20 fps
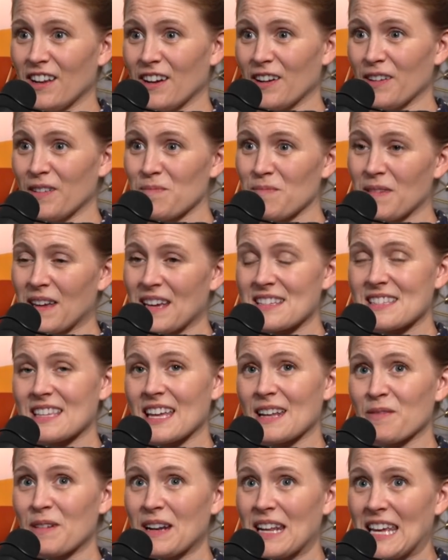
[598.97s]
you know, because
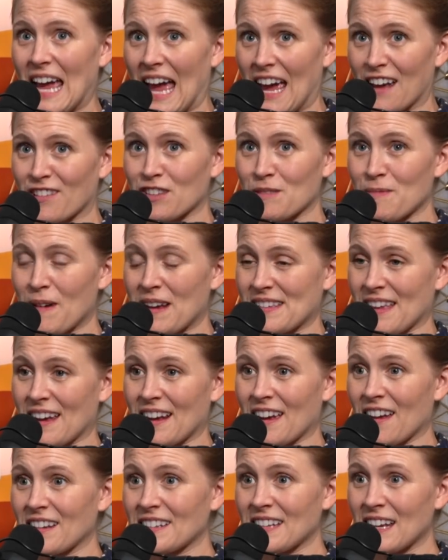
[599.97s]
then when he actually makes
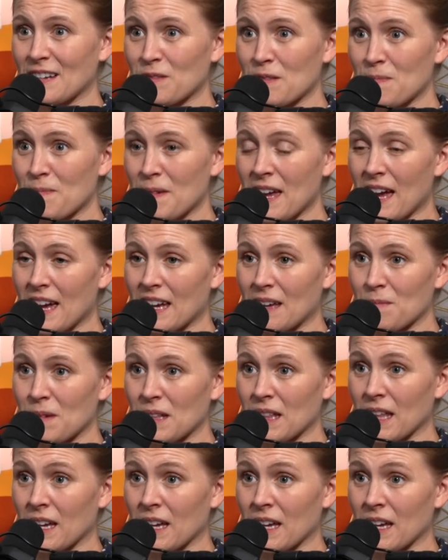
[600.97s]
eye contact with me, I can be